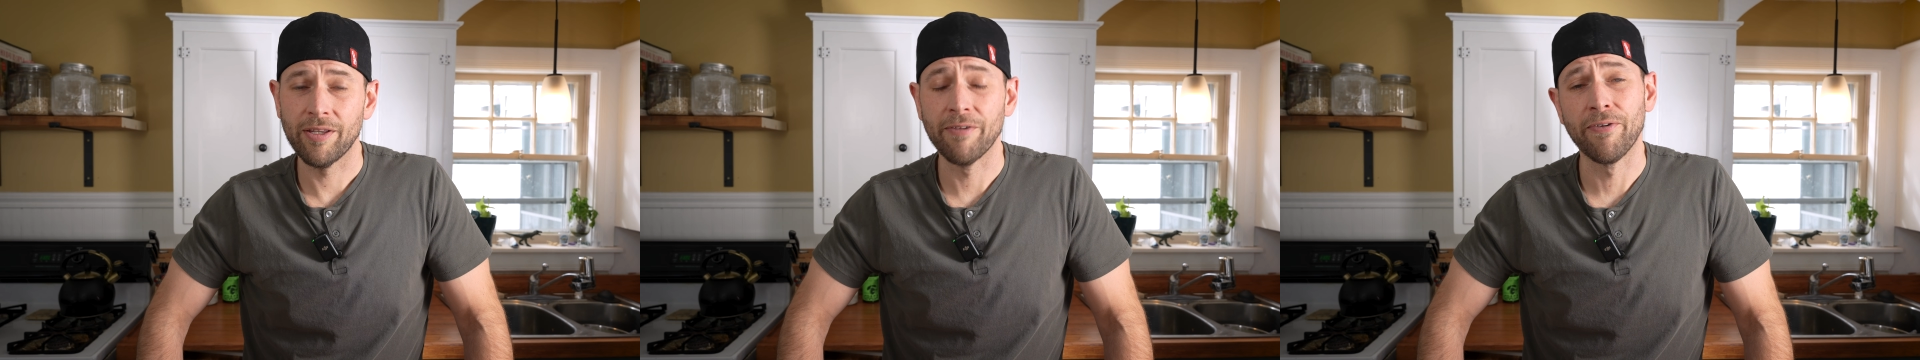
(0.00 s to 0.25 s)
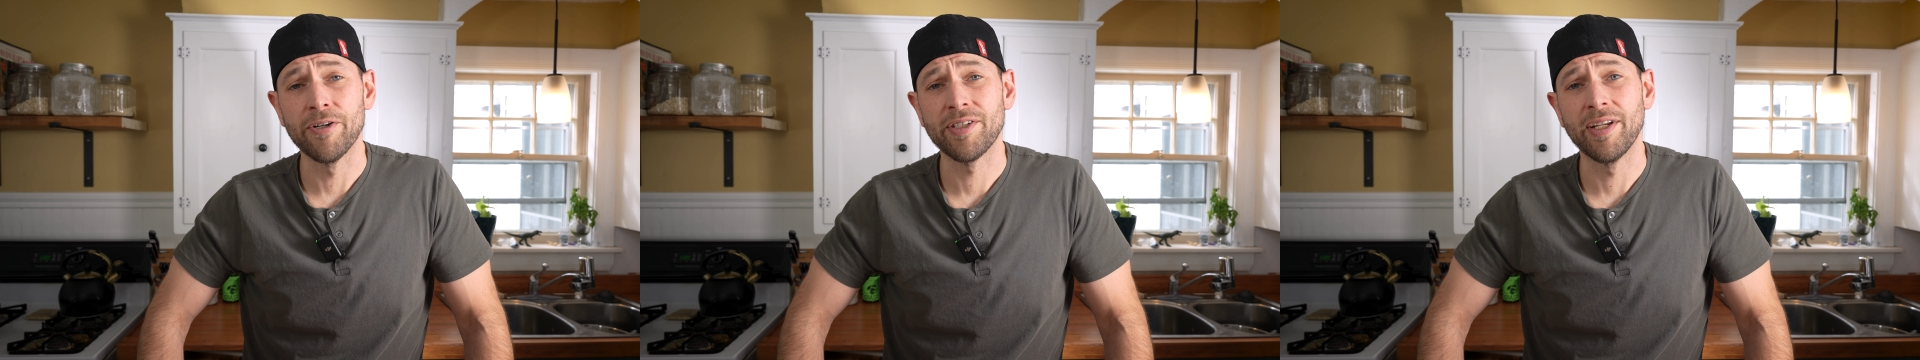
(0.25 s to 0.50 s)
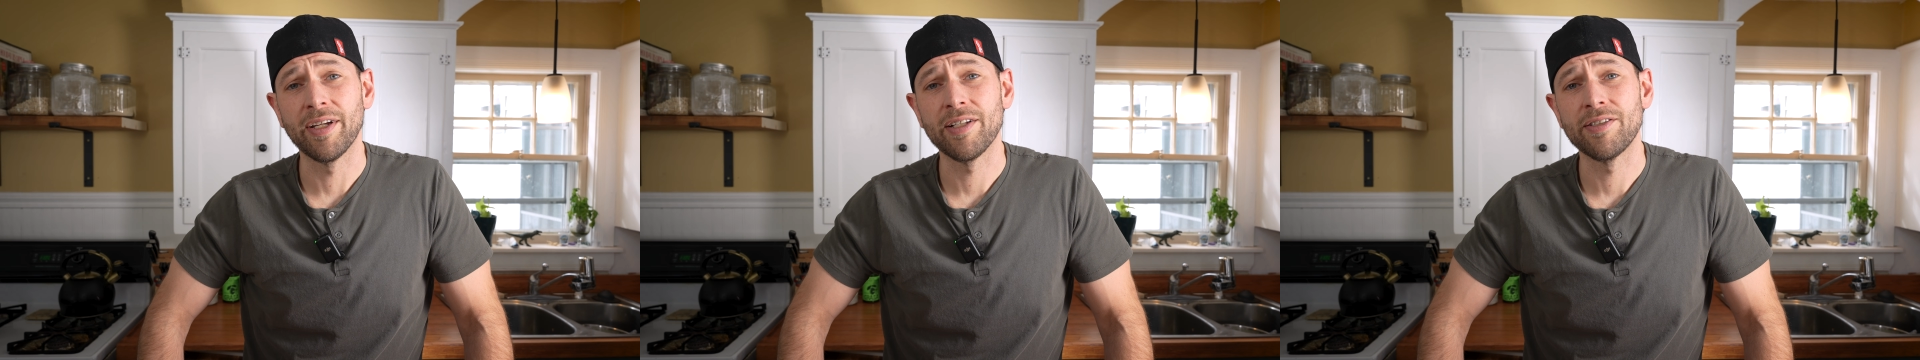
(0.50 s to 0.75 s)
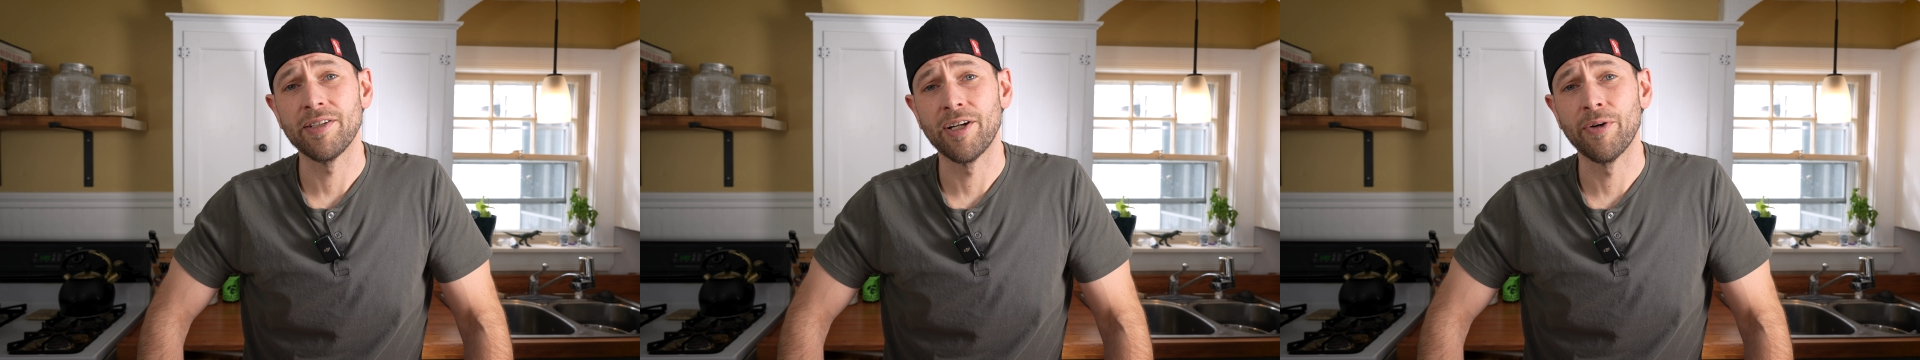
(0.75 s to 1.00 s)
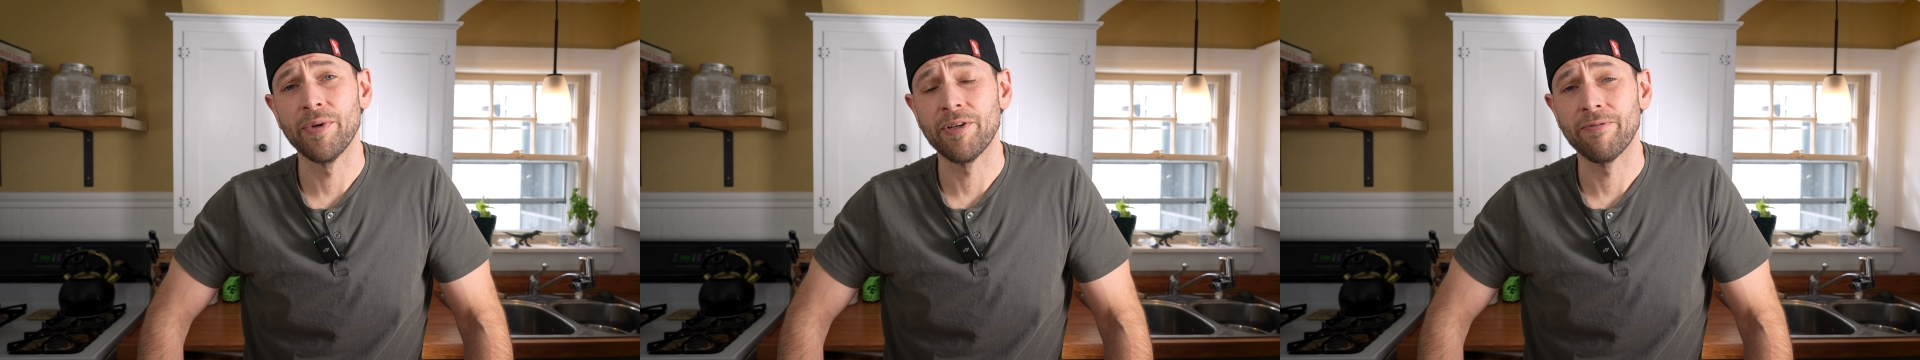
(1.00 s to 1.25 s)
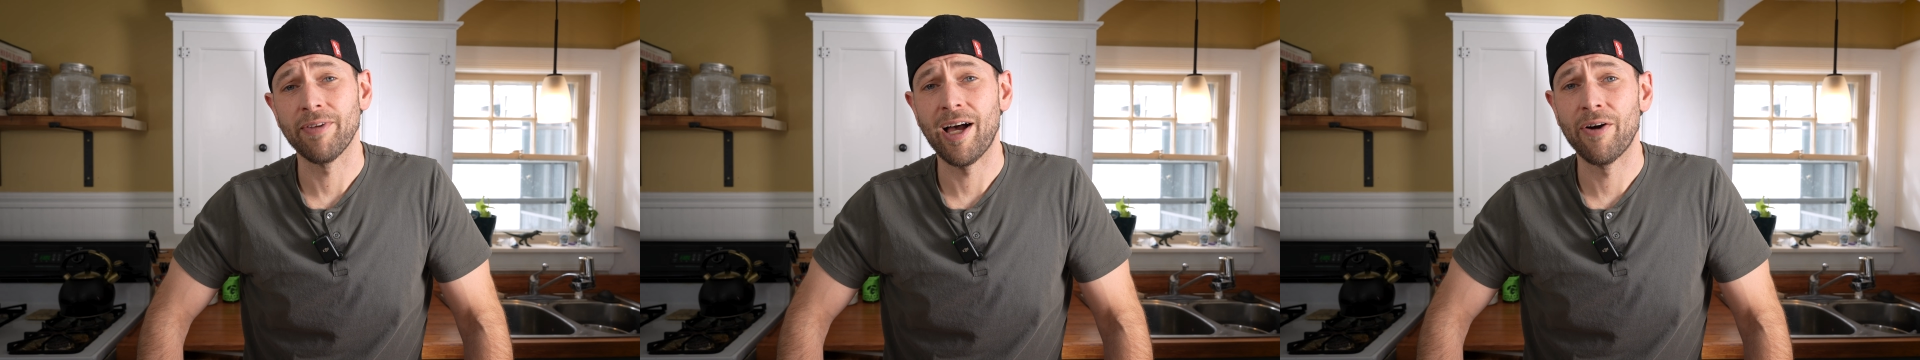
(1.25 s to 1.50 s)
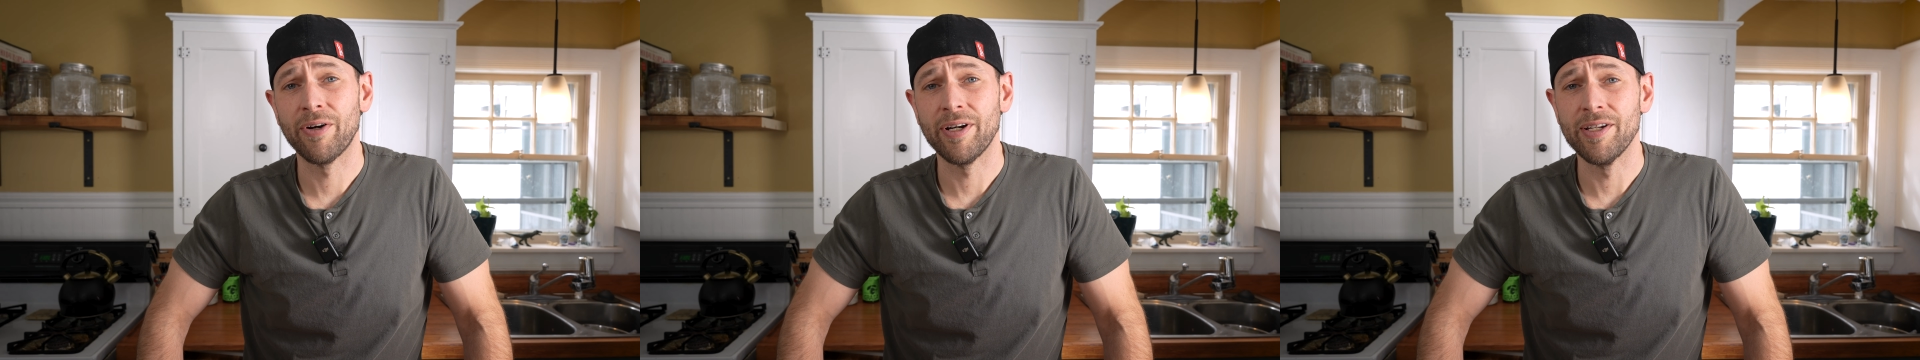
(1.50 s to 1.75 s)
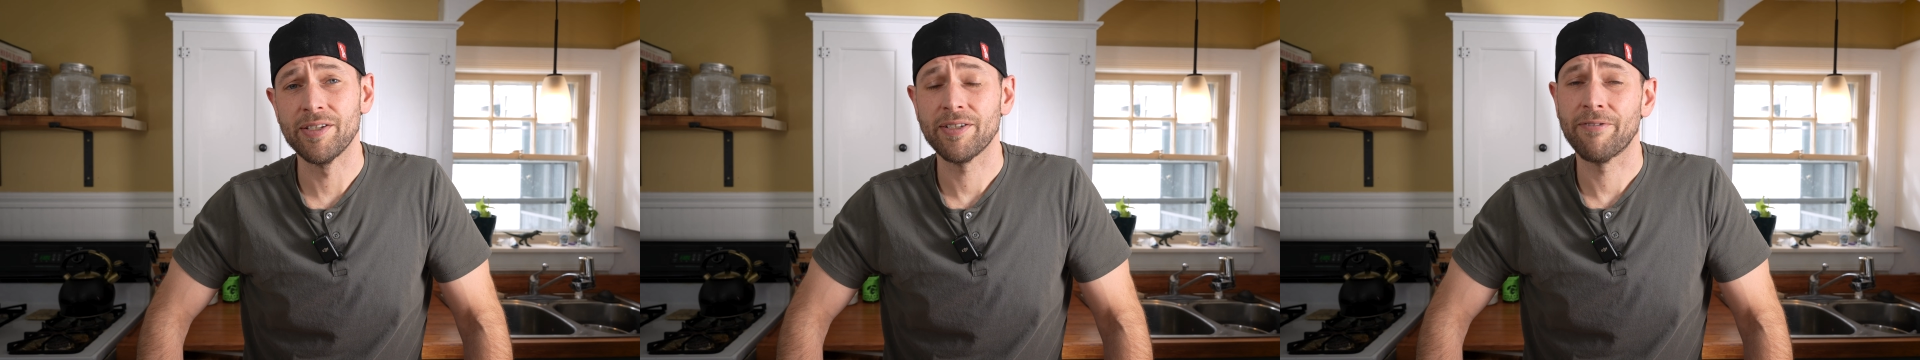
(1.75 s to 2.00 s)
The first thing to consider with your flour
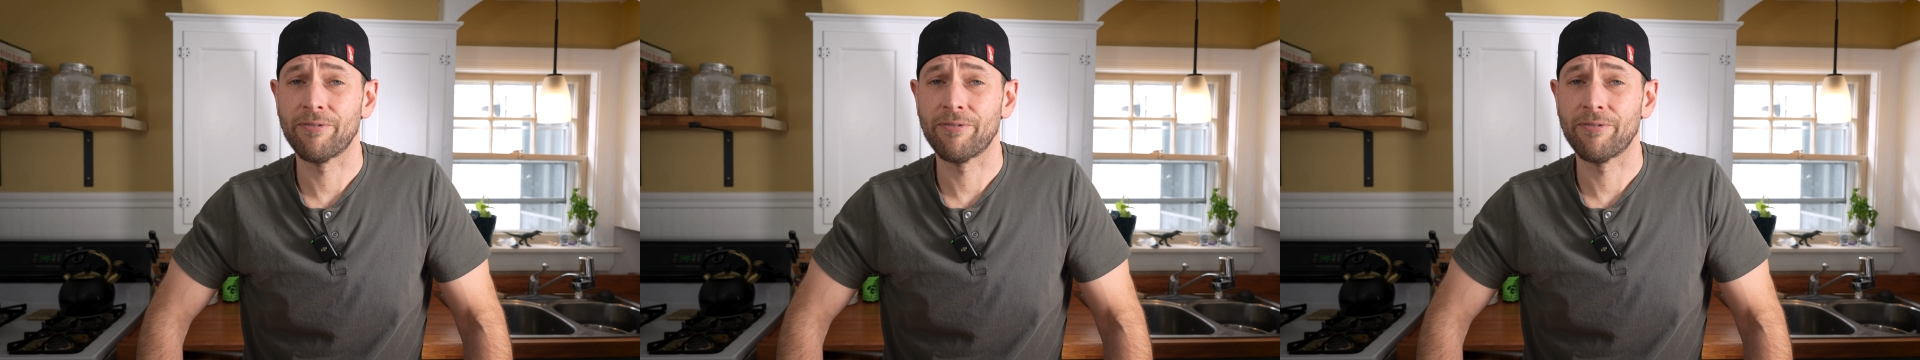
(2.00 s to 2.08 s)
is